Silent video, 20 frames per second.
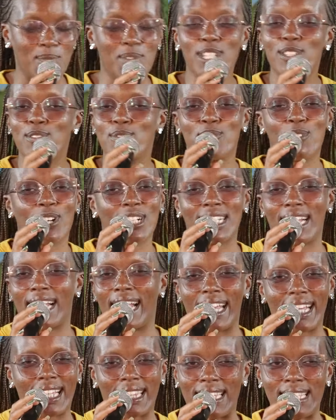We do not
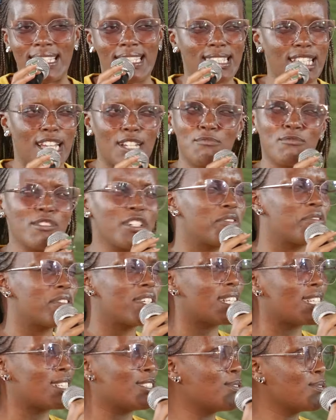like this time. We
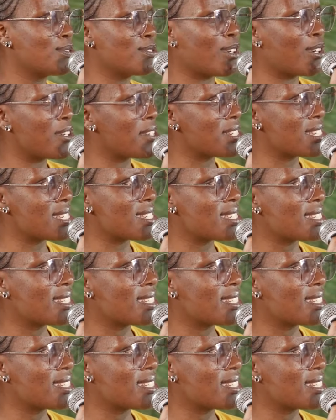really do not.